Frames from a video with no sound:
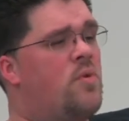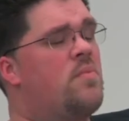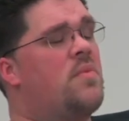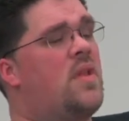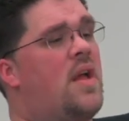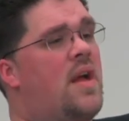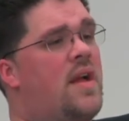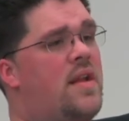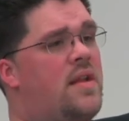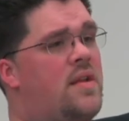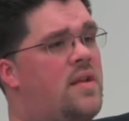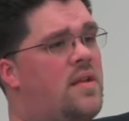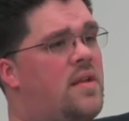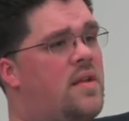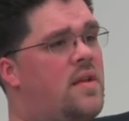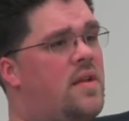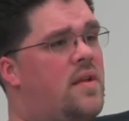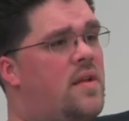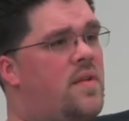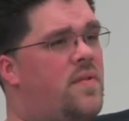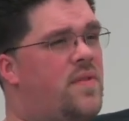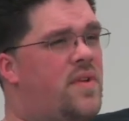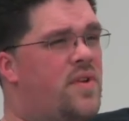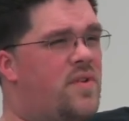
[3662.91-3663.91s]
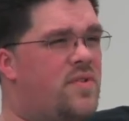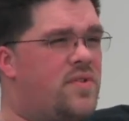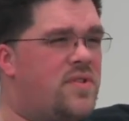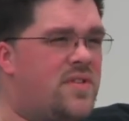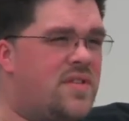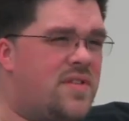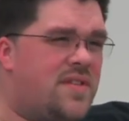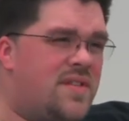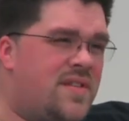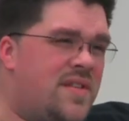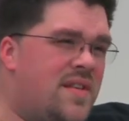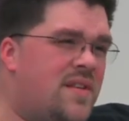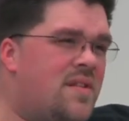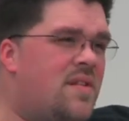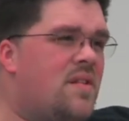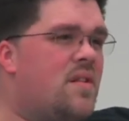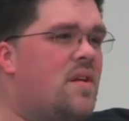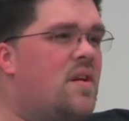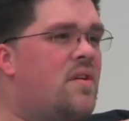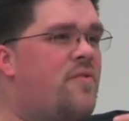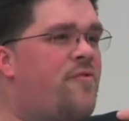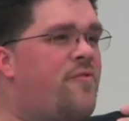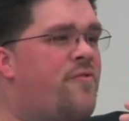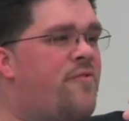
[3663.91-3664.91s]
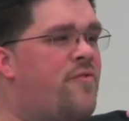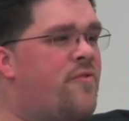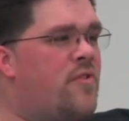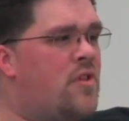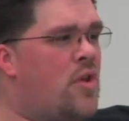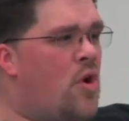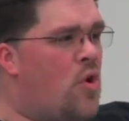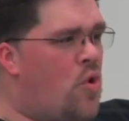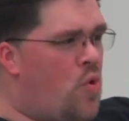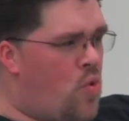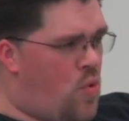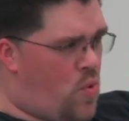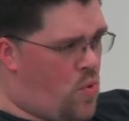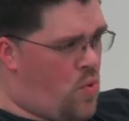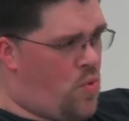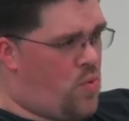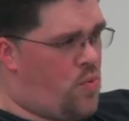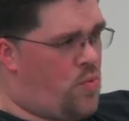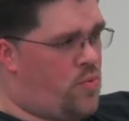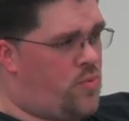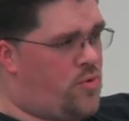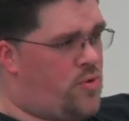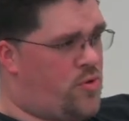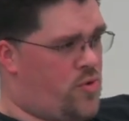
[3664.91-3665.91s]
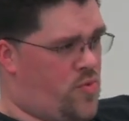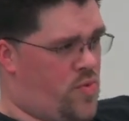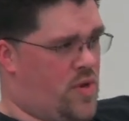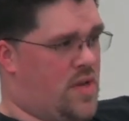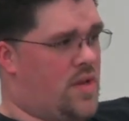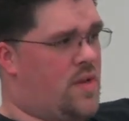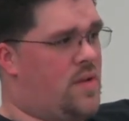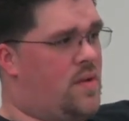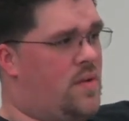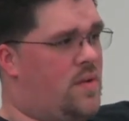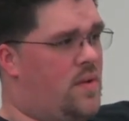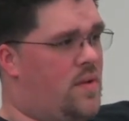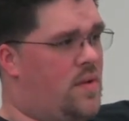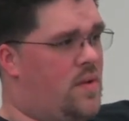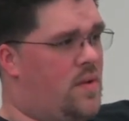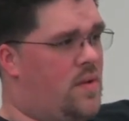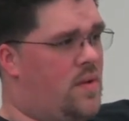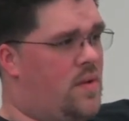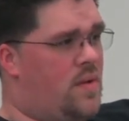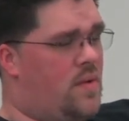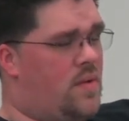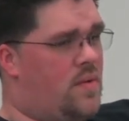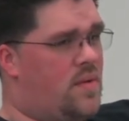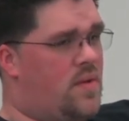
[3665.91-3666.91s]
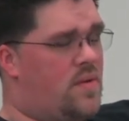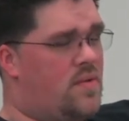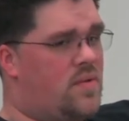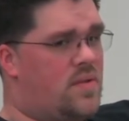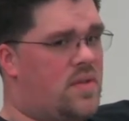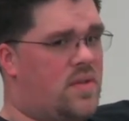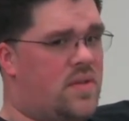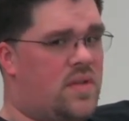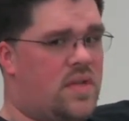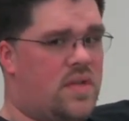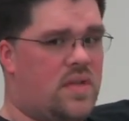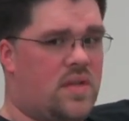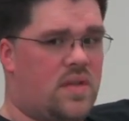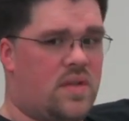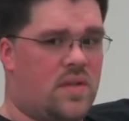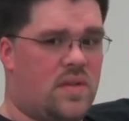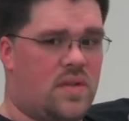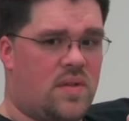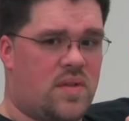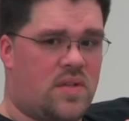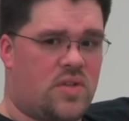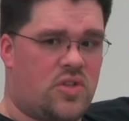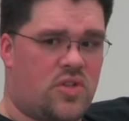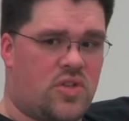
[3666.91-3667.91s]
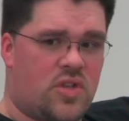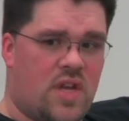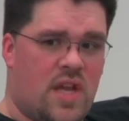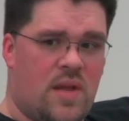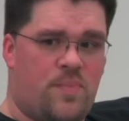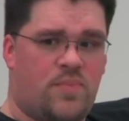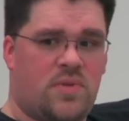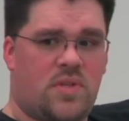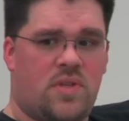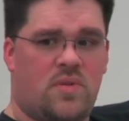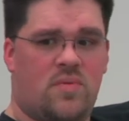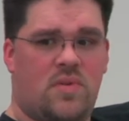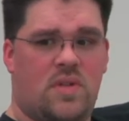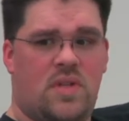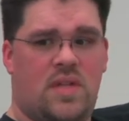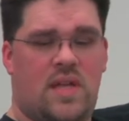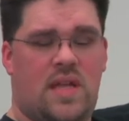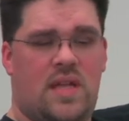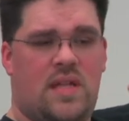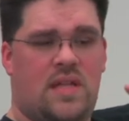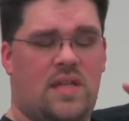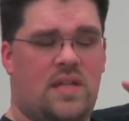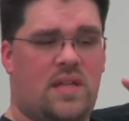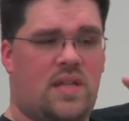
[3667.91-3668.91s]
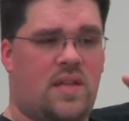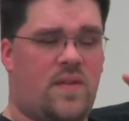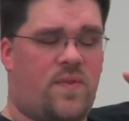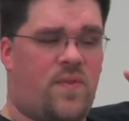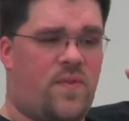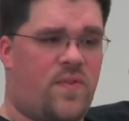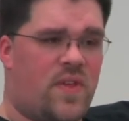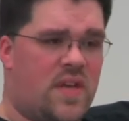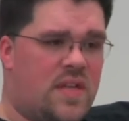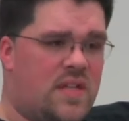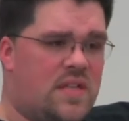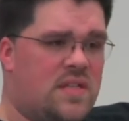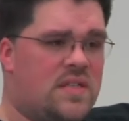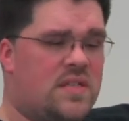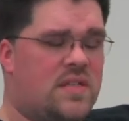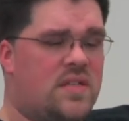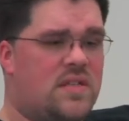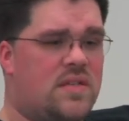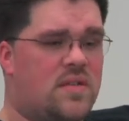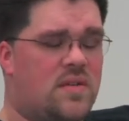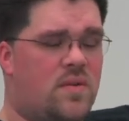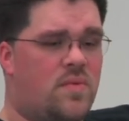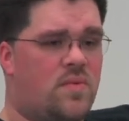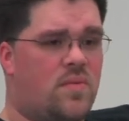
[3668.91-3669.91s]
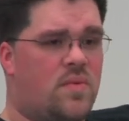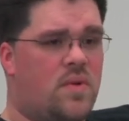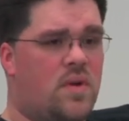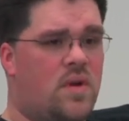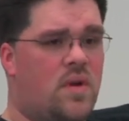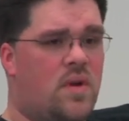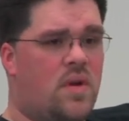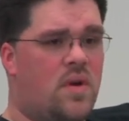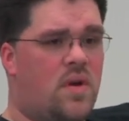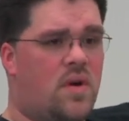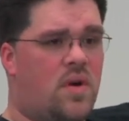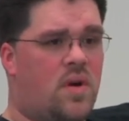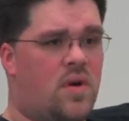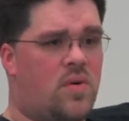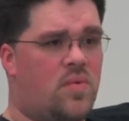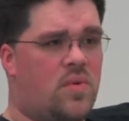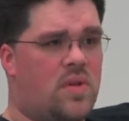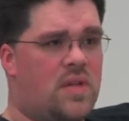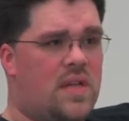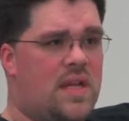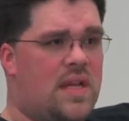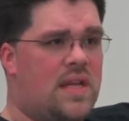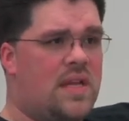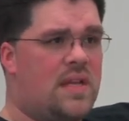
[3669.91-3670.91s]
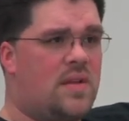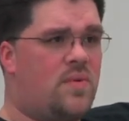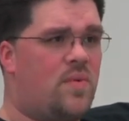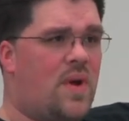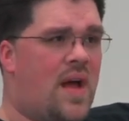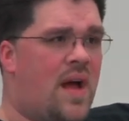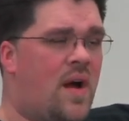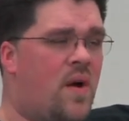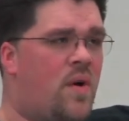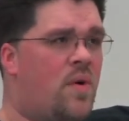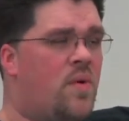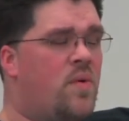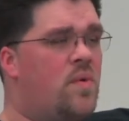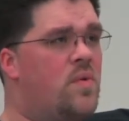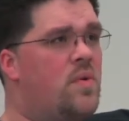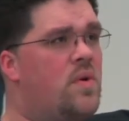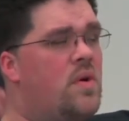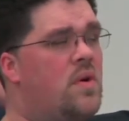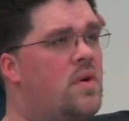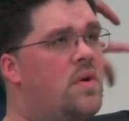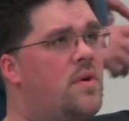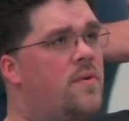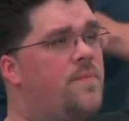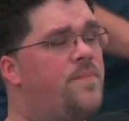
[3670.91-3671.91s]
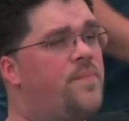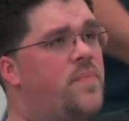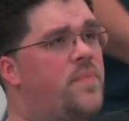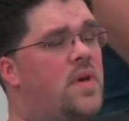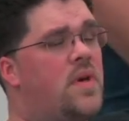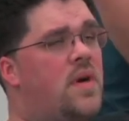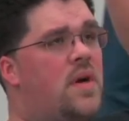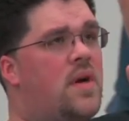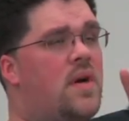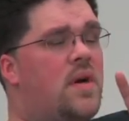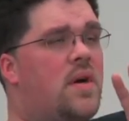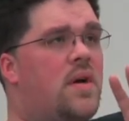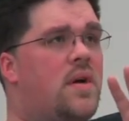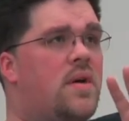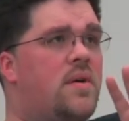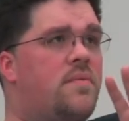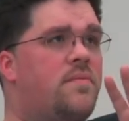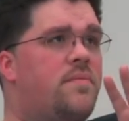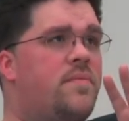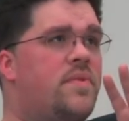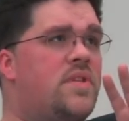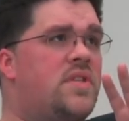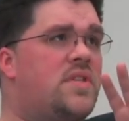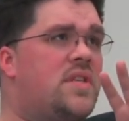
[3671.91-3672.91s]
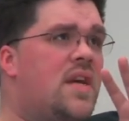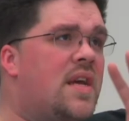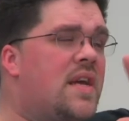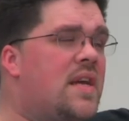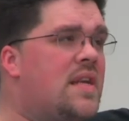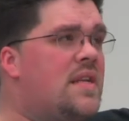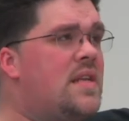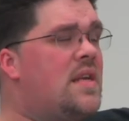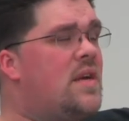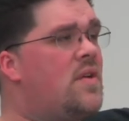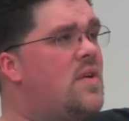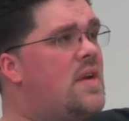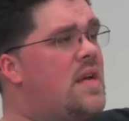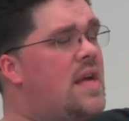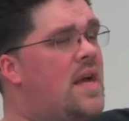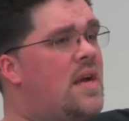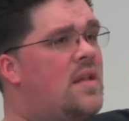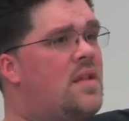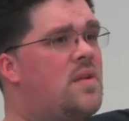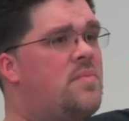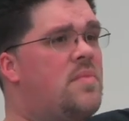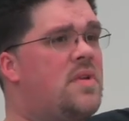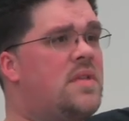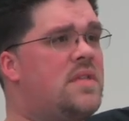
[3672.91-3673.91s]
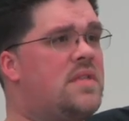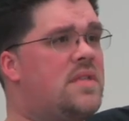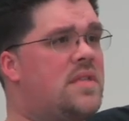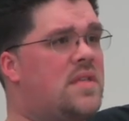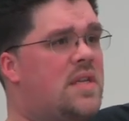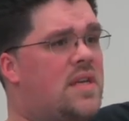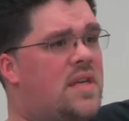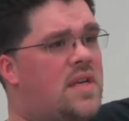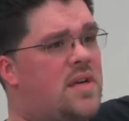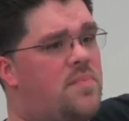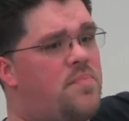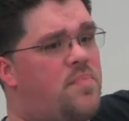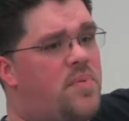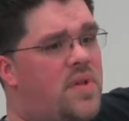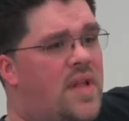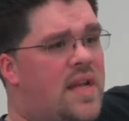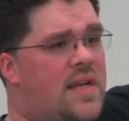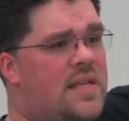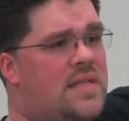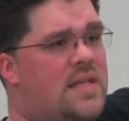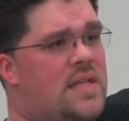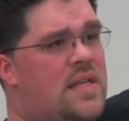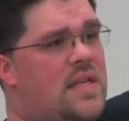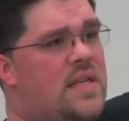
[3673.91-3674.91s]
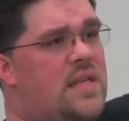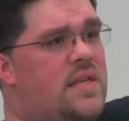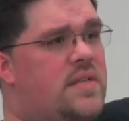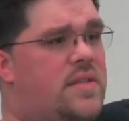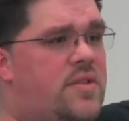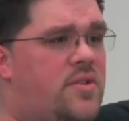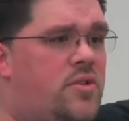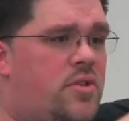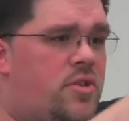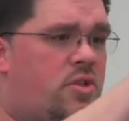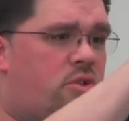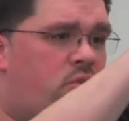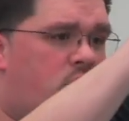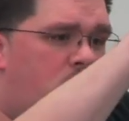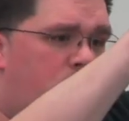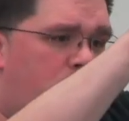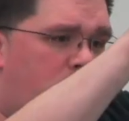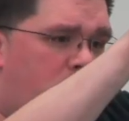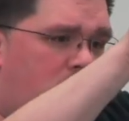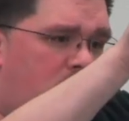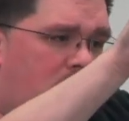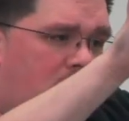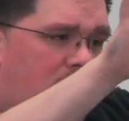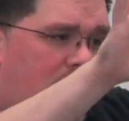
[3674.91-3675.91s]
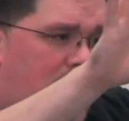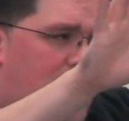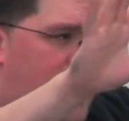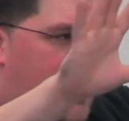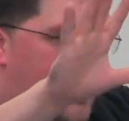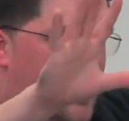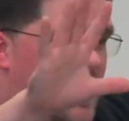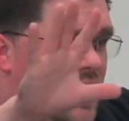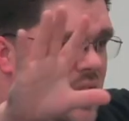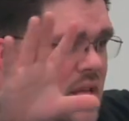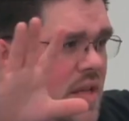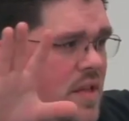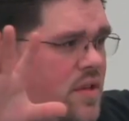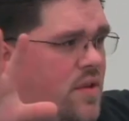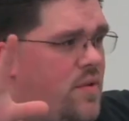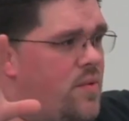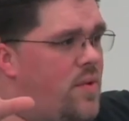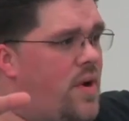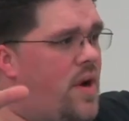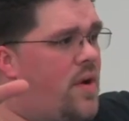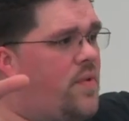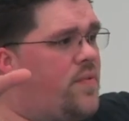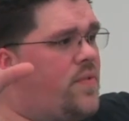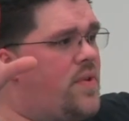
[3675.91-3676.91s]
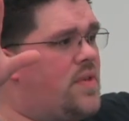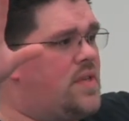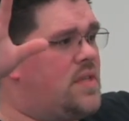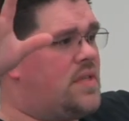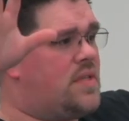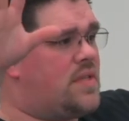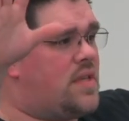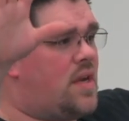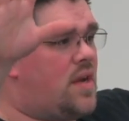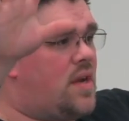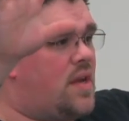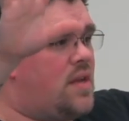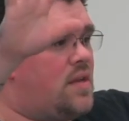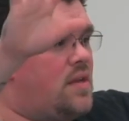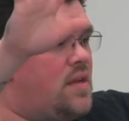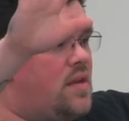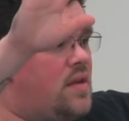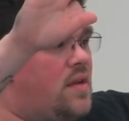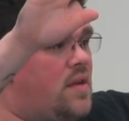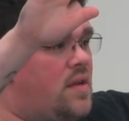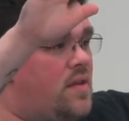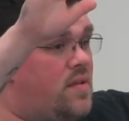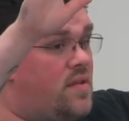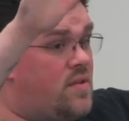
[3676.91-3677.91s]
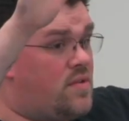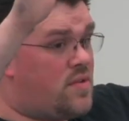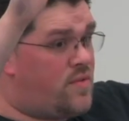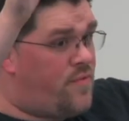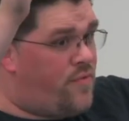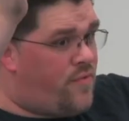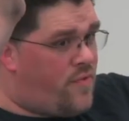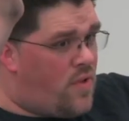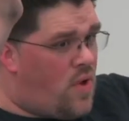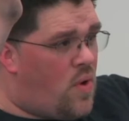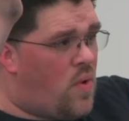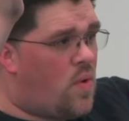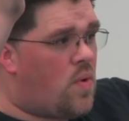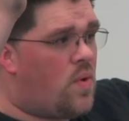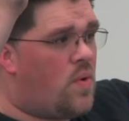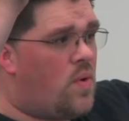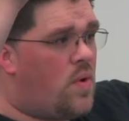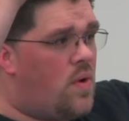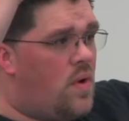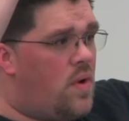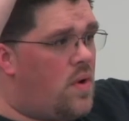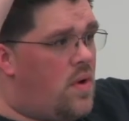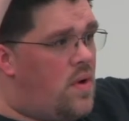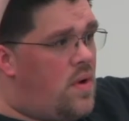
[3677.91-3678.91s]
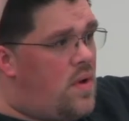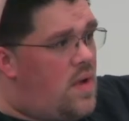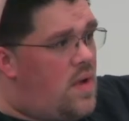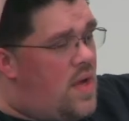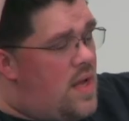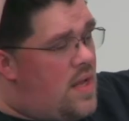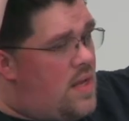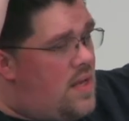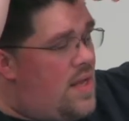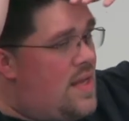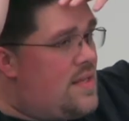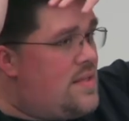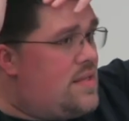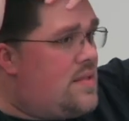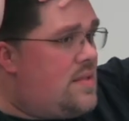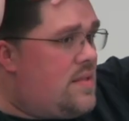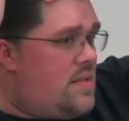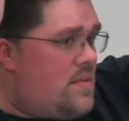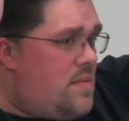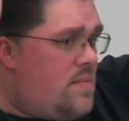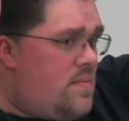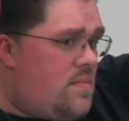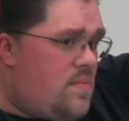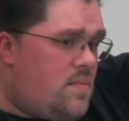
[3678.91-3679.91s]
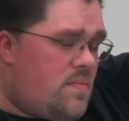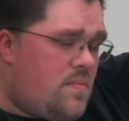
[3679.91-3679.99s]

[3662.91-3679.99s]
form line, there's still a flow to it. There, the shapes are related, the thicknesses are are related. How Uh, secondary elements and the complexity is distributed evenly throughout the design. There's a flow, and that's